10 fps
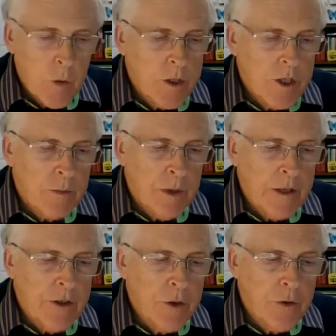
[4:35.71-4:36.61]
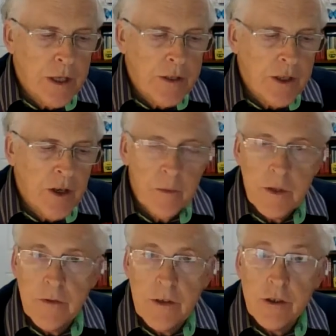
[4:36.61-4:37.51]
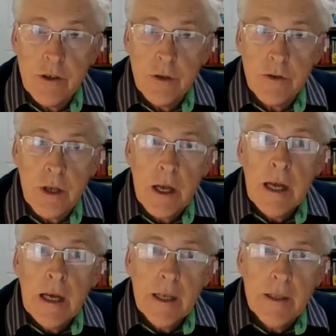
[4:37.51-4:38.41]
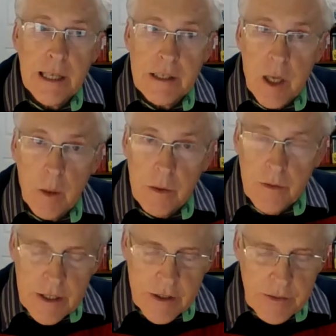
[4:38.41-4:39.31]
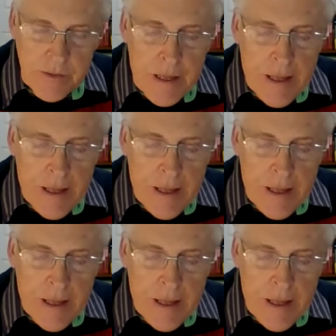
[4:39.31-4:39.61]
which is a brand new thing the government have introduced the last couple of years.